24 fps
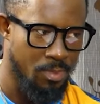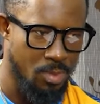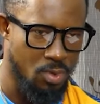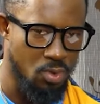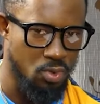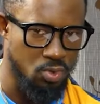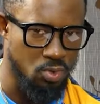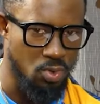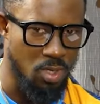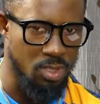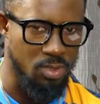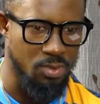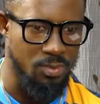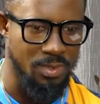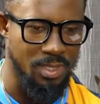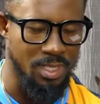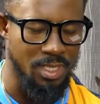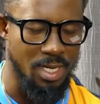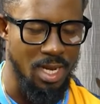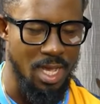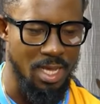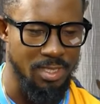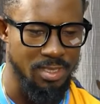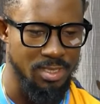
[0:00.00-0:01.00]
Otto Addo really
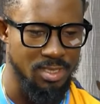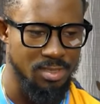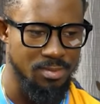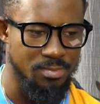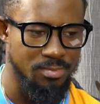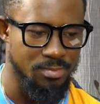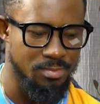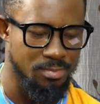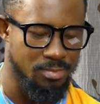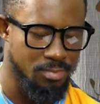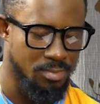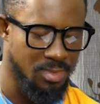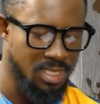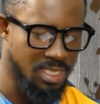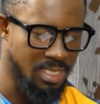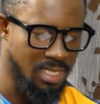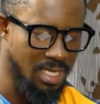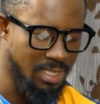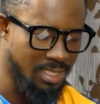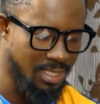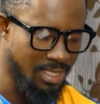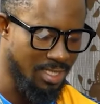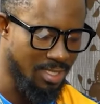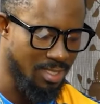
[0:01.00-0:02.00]
likes him, and I
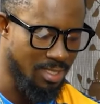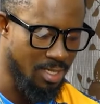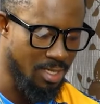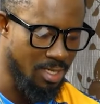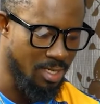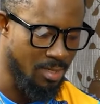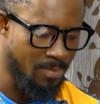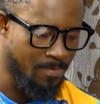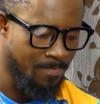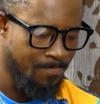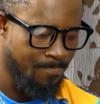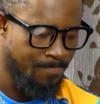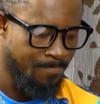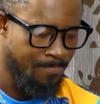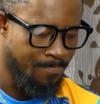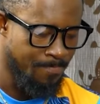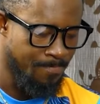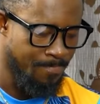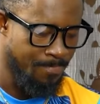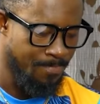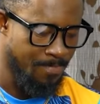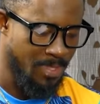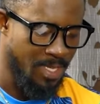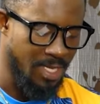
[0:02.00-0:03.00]
think uh,
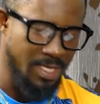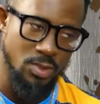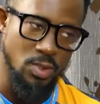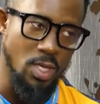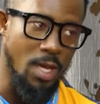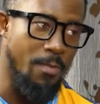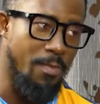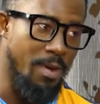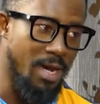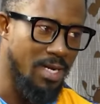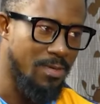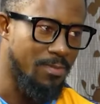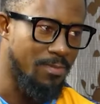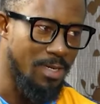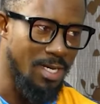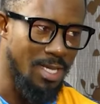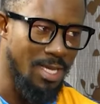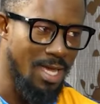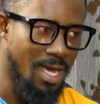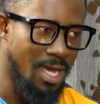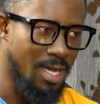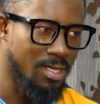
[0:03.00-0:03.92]
he's not a bad player.